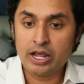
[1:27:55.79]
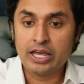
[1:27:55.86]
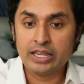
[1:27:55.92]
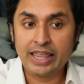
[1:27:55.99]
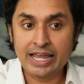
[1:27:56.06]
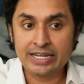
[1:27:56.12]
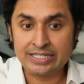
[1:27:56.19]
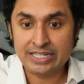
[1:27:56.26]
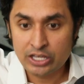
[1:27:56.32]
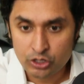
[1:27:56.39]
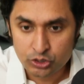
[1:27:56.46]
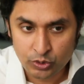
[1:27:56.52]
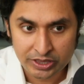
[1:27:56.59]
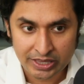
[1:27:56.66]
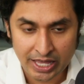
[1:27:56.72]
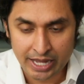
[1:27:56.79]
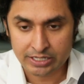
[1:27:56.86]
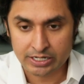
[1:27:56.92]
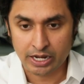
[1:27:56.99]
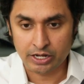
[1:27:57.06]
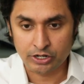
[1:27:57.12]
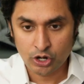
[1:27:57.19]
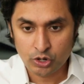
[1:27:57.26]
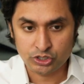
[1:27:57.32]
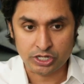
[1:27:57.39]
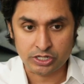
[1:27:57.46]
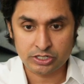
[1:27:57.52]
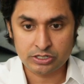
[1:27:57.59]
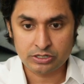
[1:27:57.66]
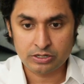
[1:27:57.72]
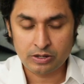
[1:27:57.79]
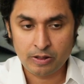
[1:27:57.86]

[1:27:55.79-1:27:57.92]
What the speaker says: that deals with that diagnosis.